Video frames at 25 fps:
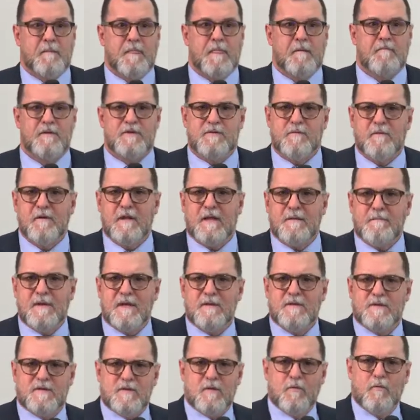which really
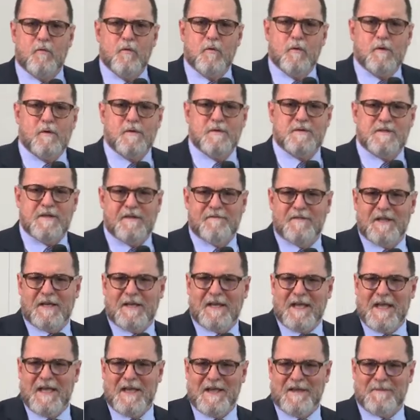means the rules of the
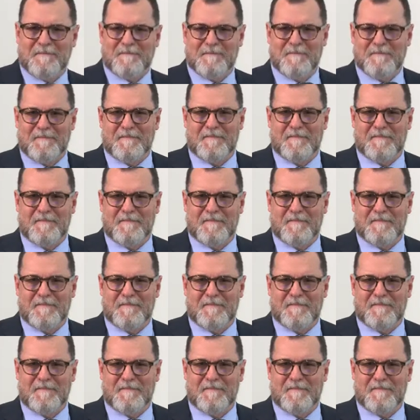game.